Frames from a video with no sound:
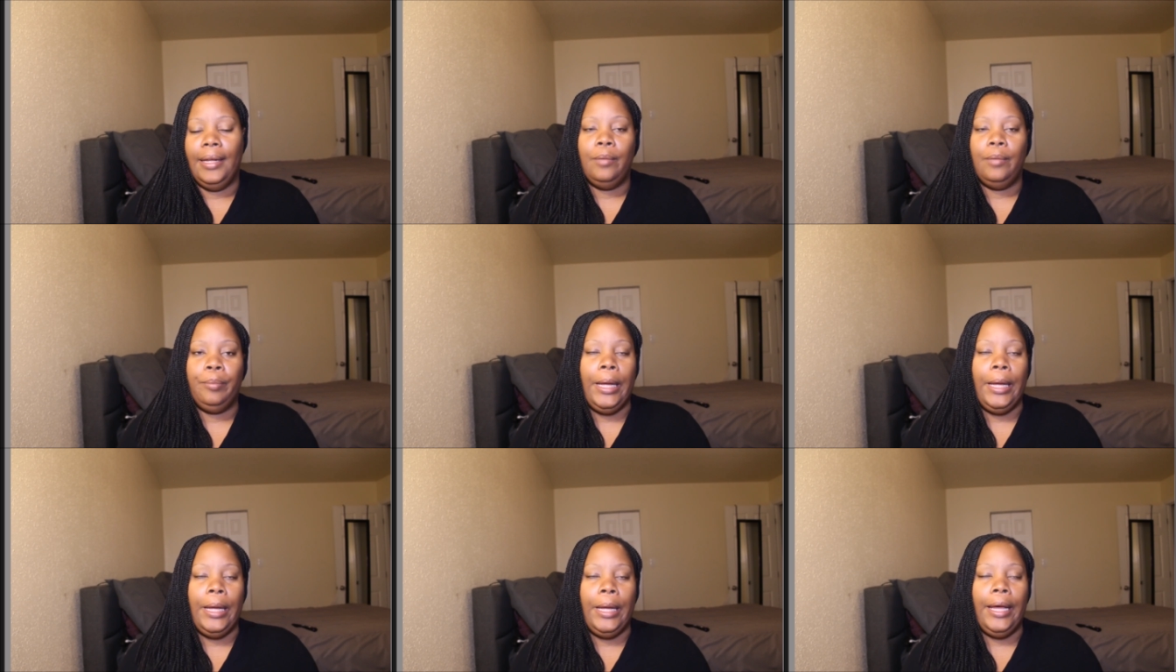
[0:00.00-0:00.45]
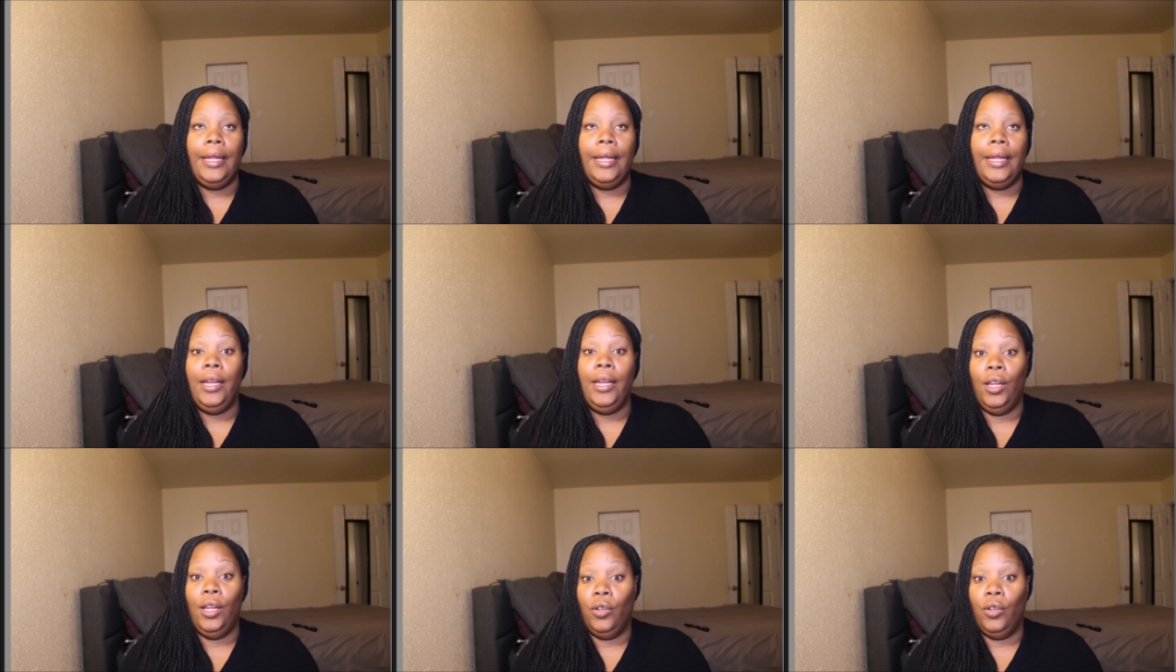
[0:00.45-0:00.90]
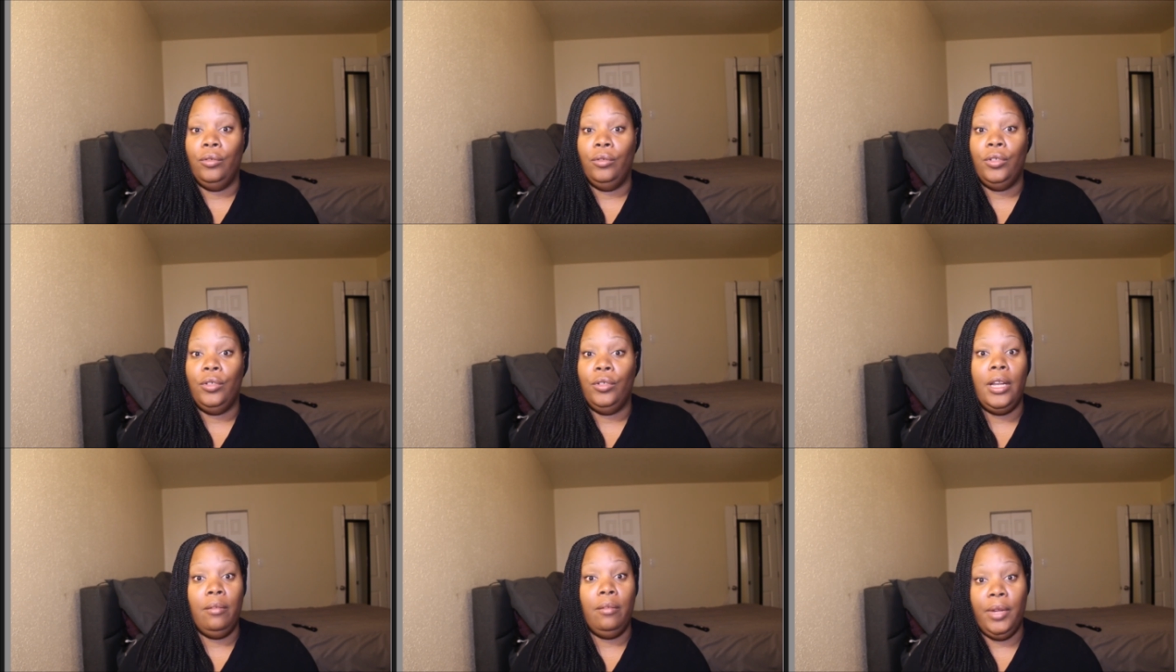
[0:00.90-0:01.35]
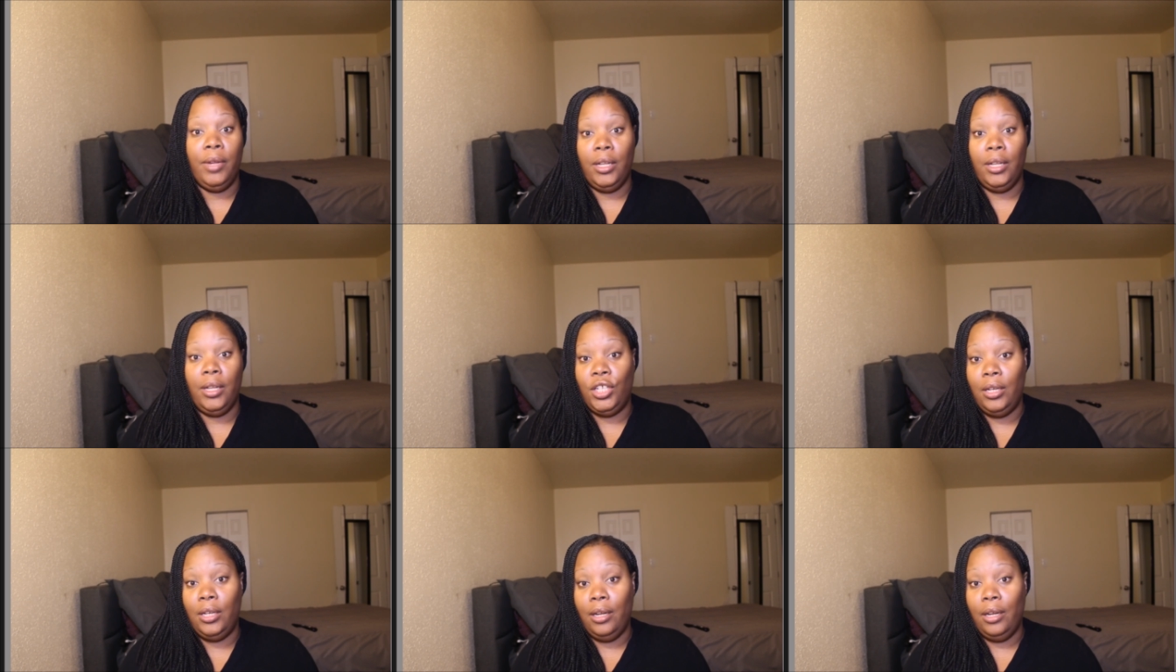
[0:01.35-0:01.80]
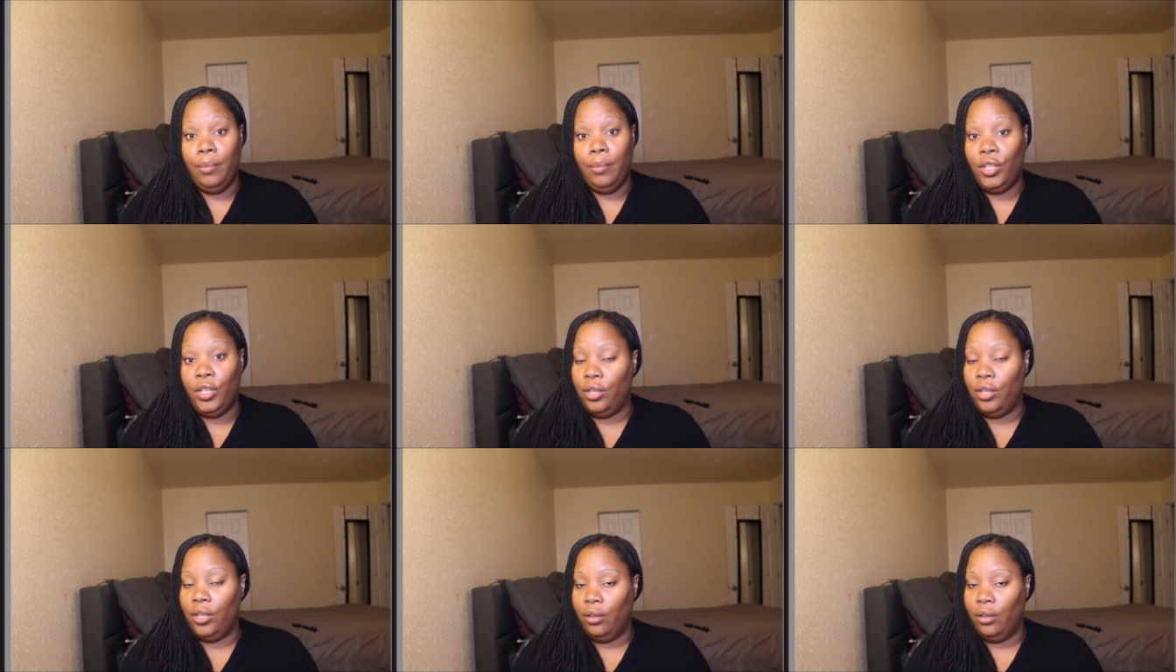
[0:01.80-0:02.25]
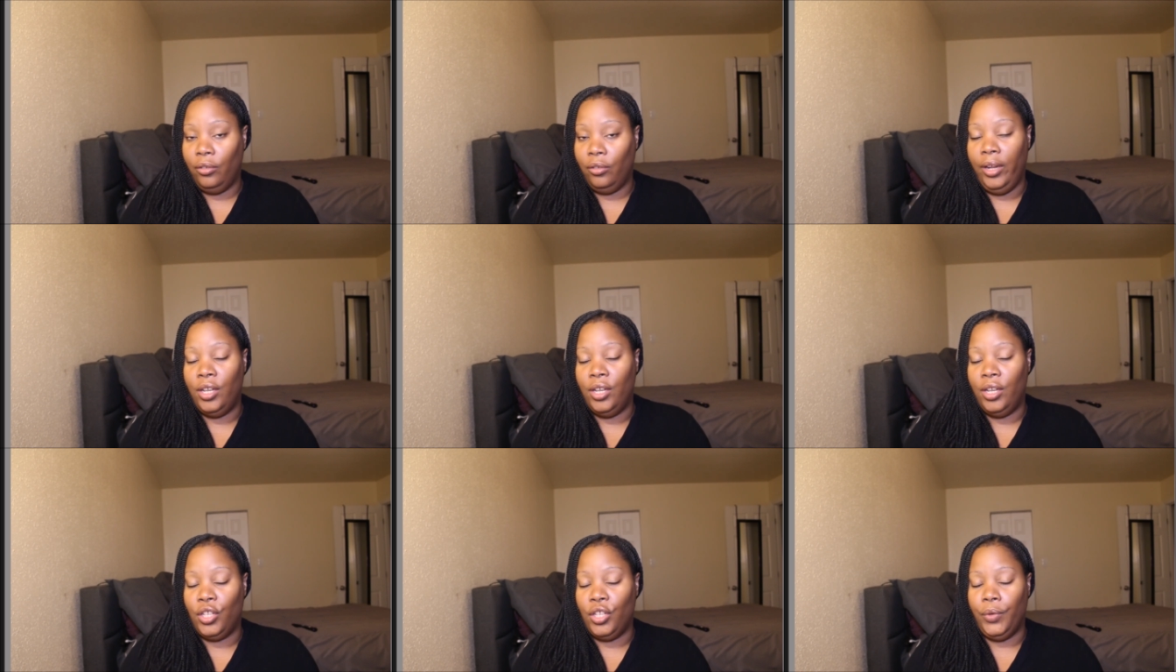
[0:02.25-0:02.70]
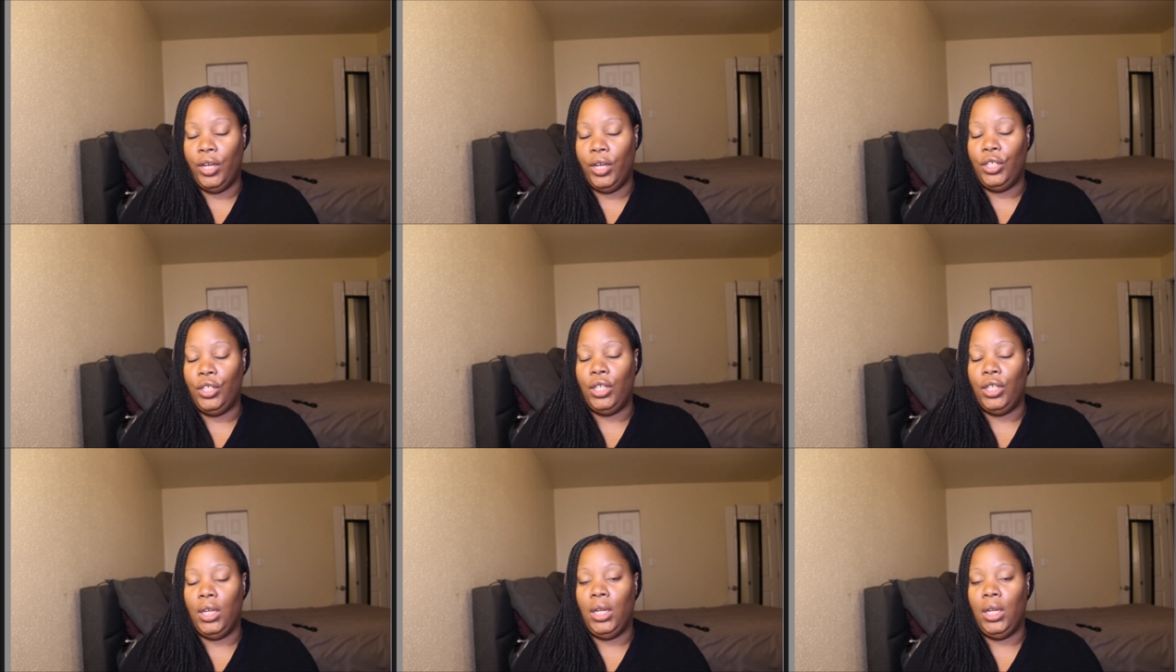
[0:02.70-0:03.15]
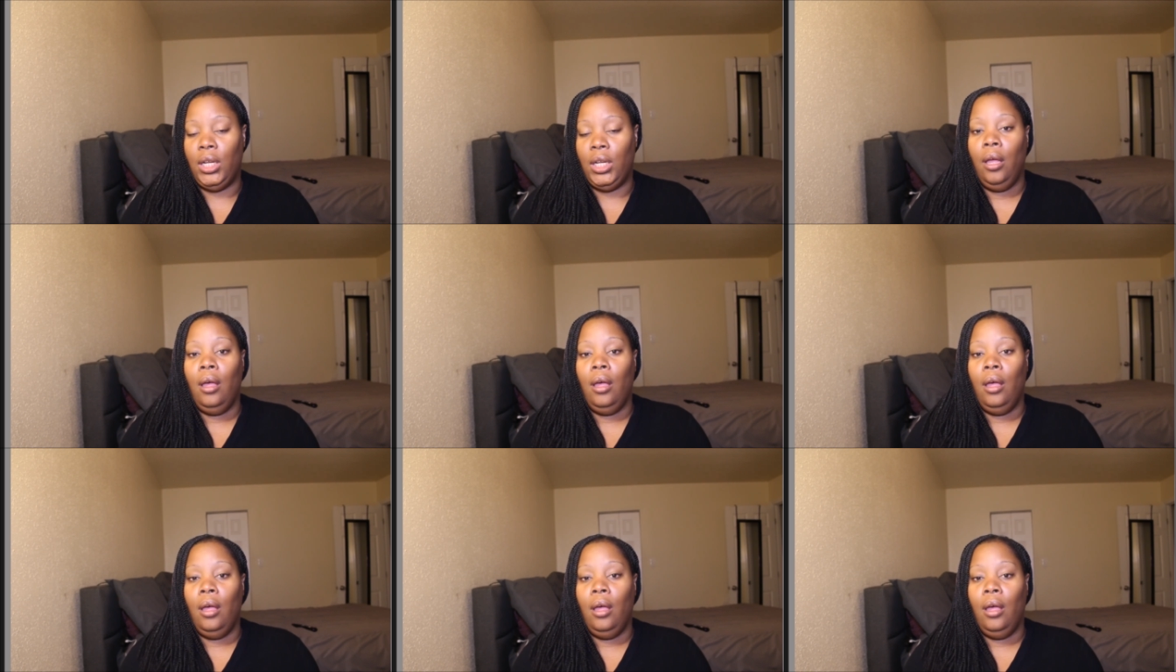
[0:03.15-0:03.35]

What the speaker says: But anywho, she didn't mention her little indiscretion.